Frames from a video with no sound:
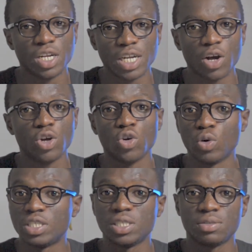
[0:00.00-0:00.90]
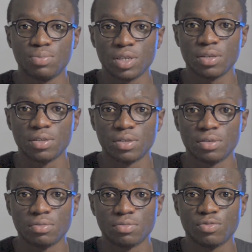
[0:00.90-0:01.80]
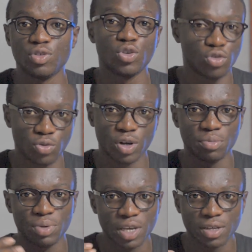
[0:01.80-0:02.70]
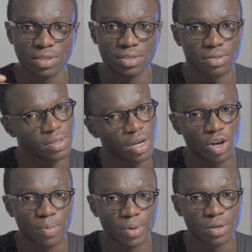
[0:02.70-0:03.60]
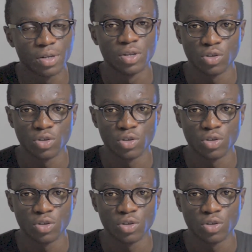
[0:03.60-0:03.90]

Now, what is a beer? You know what a beer is. Yeah, come on.